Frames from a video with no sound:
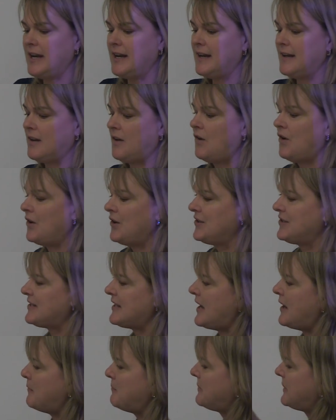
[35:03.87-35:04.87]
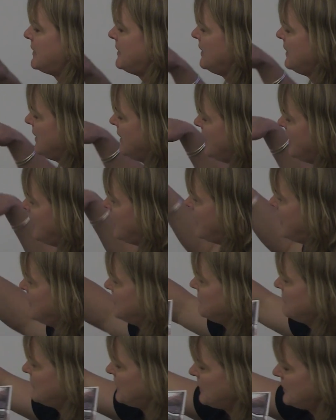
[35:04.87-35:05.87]
It holds up.
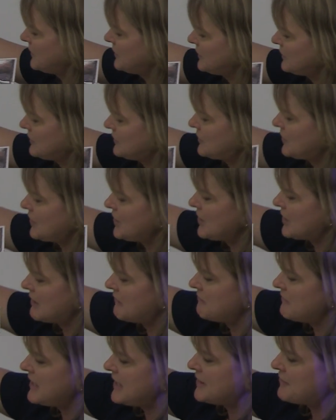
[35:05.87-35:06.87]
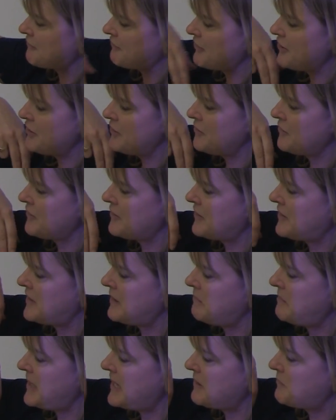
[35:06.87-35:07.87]
Um, so you can read through
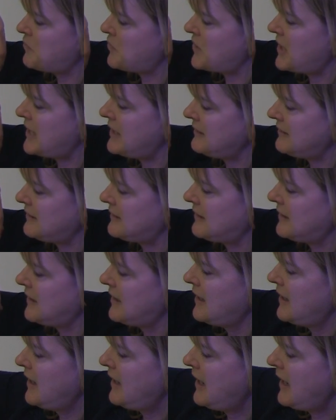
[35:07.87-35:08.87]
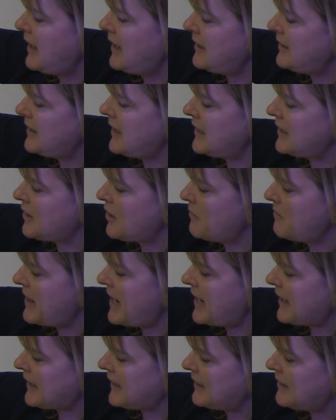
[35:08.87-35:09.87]
the big print and then go
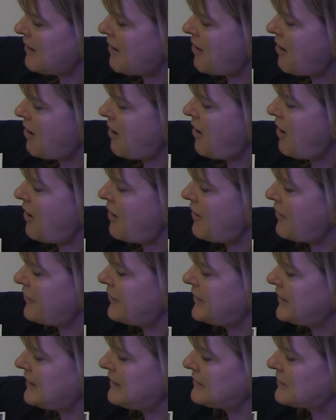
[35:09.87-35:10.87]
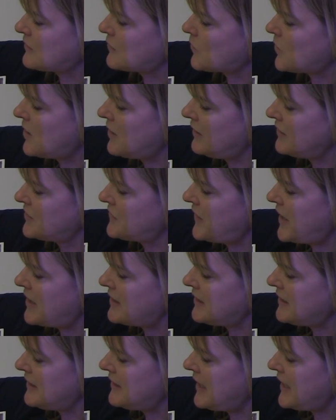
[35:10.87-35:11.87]
back and all these swirls
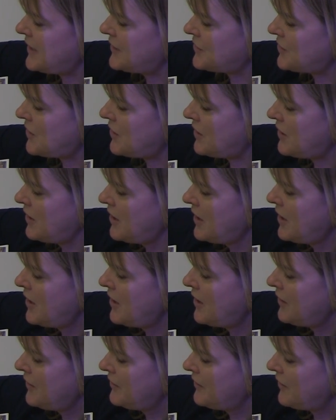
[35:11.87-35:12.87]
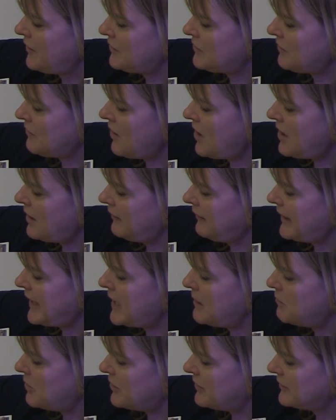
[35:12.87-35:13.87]
found in nature, those are all
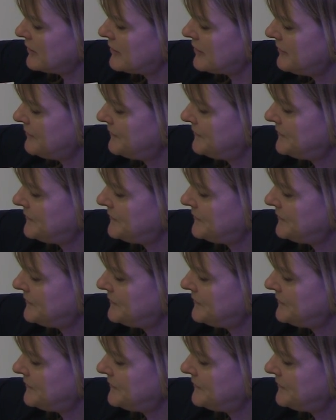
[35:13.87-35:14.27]
labeled.